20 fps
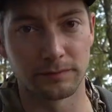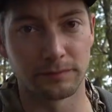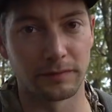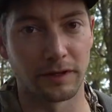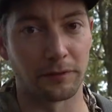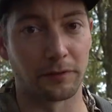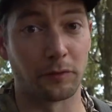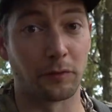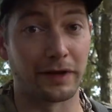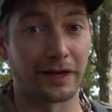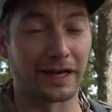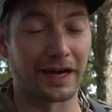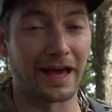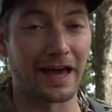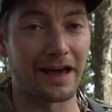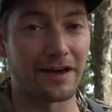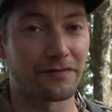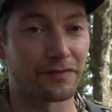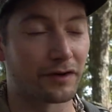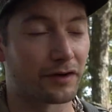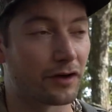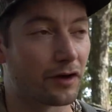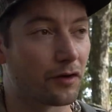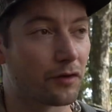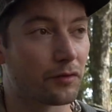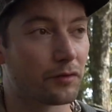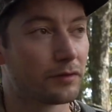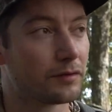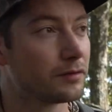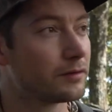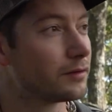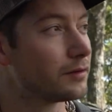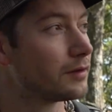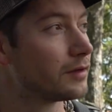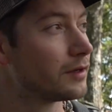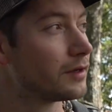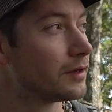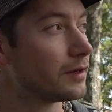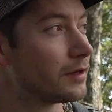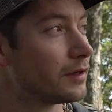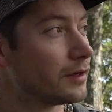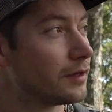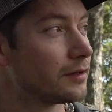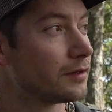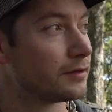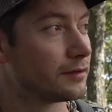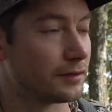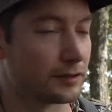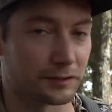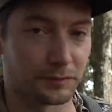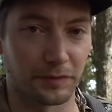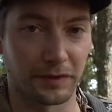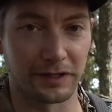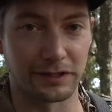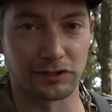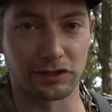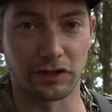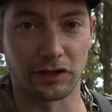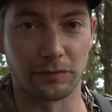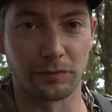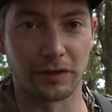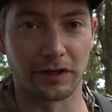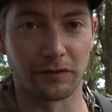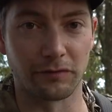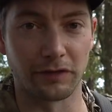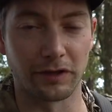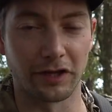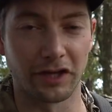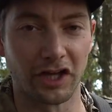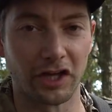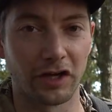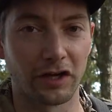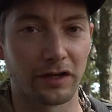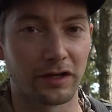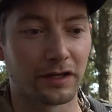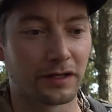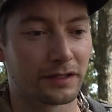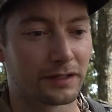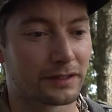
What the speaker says: maybe a week and a half ago, this place could have been really good.